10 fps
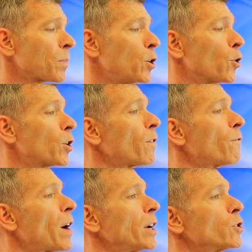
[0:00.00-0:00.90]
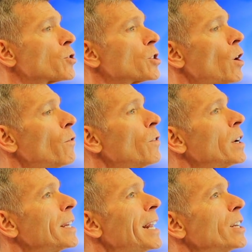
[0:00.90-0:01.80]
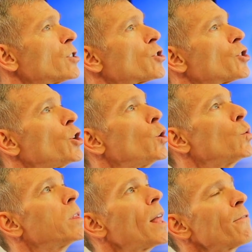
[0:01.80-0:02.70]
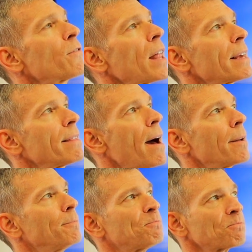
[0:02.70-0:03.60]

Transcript: you're gonna find yourself getting skewed left like that.